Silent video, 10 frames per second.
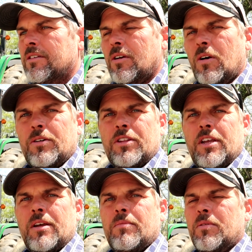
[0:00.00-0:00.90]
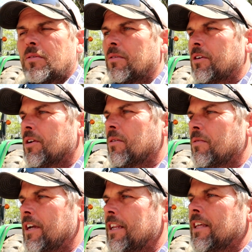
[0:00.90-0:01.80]
to hurt them, or, you
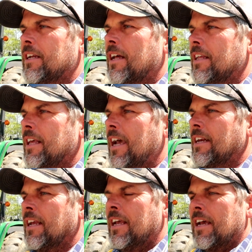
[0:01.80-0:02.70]
know, anything like that.